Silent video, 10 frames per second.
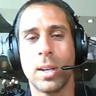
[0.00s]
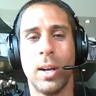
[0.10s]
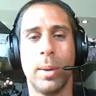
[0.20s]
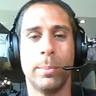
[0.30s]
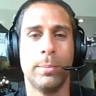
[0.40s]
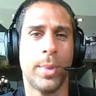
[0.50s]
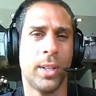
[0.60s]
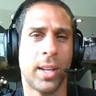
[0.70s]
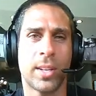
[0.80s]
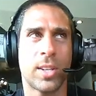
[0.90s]
um, but
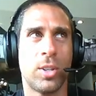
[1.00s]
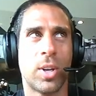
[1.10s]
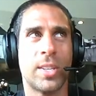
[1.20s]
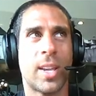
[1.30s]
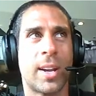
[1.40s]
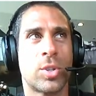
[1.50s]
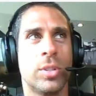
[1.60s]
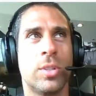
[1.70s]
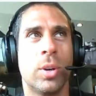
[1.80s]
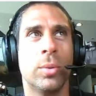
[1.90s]
like I said, you guys actually
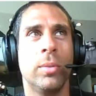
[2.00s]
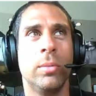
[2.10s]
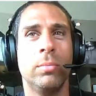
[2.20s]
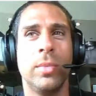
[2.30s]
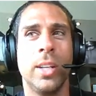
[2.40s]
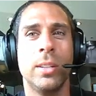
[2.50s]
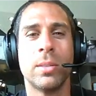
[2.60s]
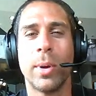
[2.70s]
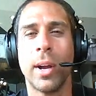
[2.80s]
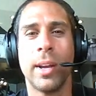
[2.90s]
don't need to
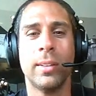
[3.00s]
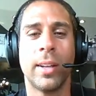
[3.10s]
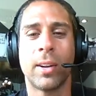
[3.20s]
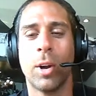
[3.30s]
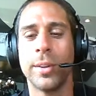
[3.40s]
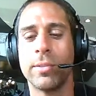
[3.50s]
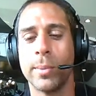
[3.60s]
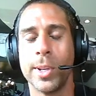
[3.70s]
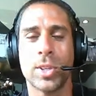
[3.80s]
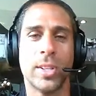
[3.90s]
buy it. Like all the
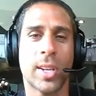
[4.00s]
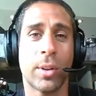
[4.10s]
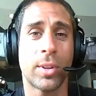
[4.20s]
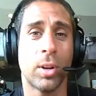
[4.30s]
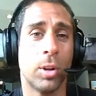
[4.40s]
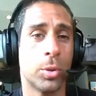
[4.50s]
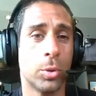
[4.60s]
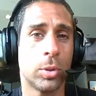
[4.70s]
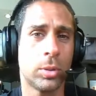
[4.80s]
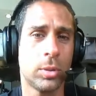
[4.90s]
information is out there on
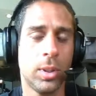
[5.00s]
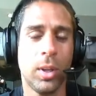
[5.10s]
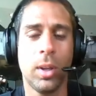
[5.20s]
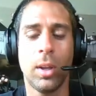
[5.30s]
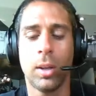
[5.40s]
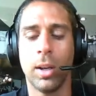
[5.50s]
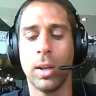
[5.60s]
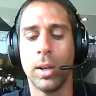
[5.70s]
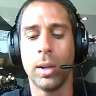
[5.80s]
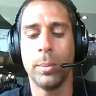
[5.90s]
Google.
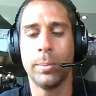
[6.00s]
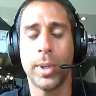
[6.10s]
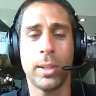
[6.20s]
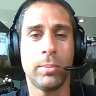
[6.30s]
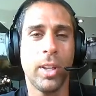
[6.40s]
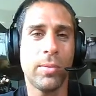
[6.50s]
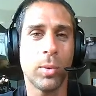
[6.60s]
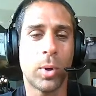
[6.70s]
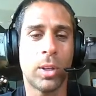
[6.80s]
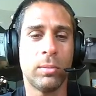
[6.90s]
Um, but if you
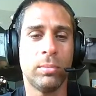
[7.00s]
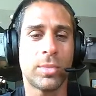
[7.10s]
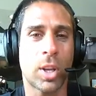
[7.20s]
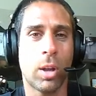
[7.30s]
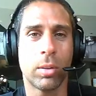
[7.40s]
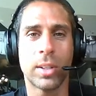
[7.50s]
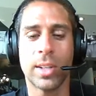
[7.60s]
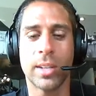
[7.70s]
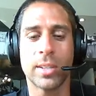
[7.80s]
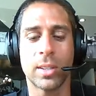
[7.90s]
want, it's all
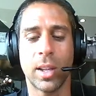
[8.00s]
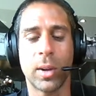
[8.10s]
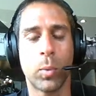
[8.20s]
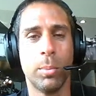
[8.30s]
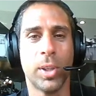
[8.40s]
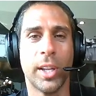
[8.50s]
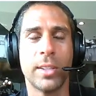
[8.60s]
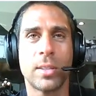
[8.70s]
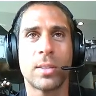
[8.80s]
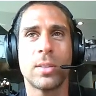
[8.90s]
condensed in like one
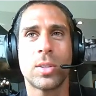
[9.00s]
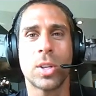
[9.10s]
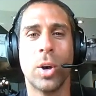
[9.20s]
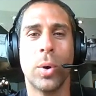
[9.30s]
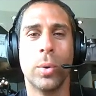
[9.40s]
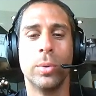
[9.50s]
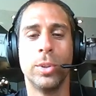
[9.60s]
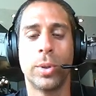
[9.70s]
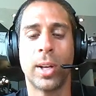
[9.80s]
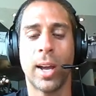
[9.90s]
place, so
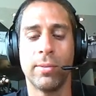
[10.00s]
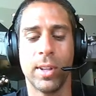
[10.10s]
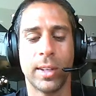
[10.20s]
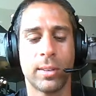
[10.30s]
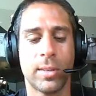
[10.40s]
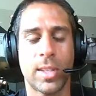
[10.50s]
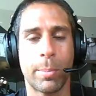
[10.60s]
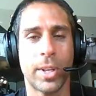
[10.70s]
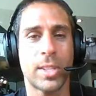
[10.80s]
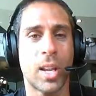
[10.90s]
you can have like
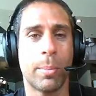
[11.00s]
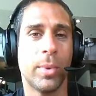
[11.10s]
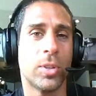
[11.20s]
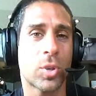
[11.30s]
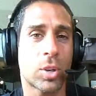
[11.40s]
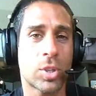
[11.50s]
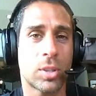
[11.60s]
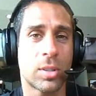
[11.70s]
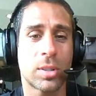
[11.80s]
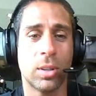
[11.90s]
step-by-step -step
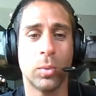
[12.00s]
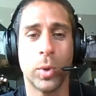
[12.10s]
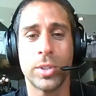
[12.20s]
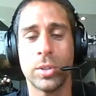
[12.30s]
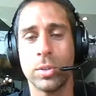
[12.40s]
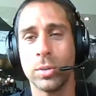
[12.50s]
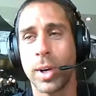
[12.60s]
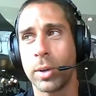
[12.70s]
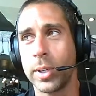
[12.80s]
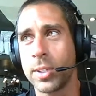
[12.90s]
instructions on what to do,
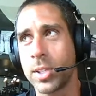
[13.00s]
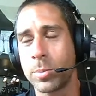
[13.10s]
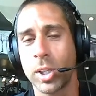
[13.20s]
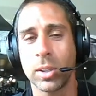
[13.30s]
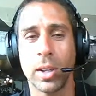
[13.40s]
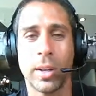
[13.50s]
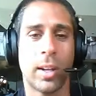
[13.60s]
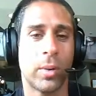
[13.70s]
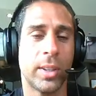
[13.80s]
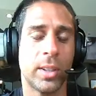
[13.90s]
how to write the subject line, how
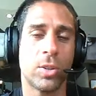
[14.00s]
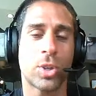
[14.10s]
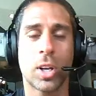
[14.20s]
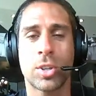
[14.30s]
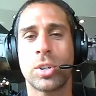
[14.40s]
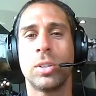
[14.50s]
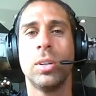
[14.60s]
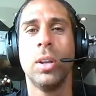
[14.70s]
to write the introduction,